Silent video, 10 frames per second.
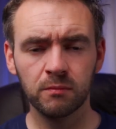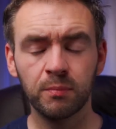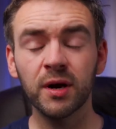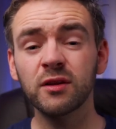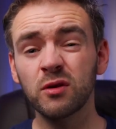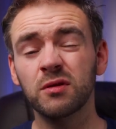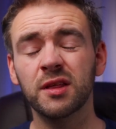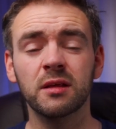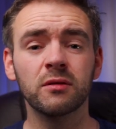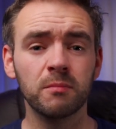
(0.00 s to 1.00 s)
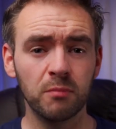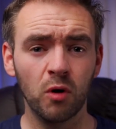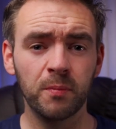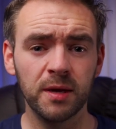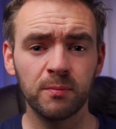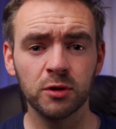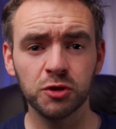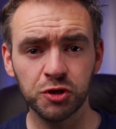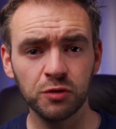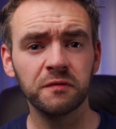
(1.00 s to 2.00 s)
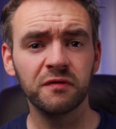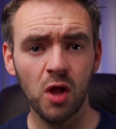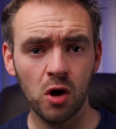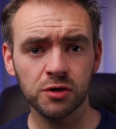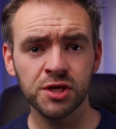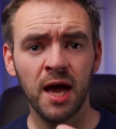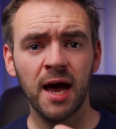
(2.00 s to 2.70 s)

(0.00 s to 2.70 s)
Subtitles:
But I do think that more people that shoot vlogs